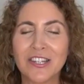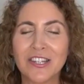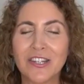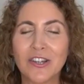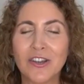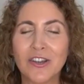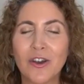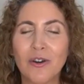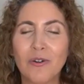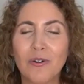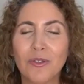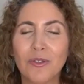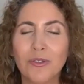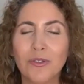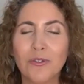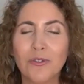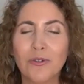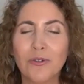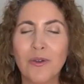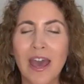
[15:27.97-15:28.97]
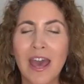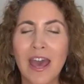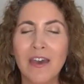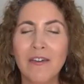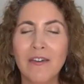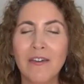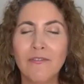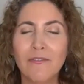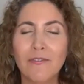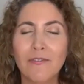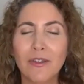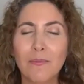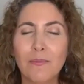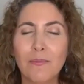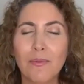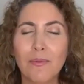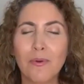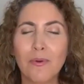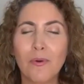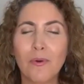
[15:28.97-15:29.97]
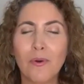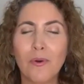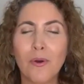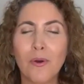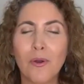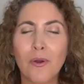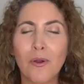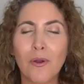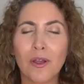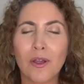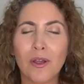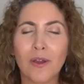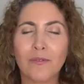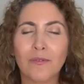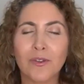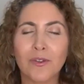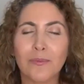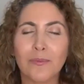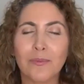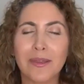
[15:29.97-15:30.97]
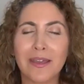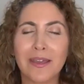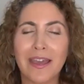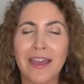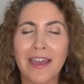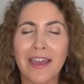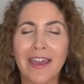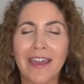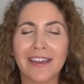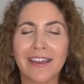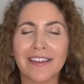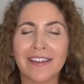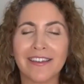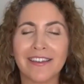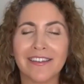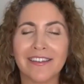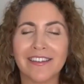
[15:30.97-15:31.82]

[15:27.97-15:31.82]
to go through every pore of your being.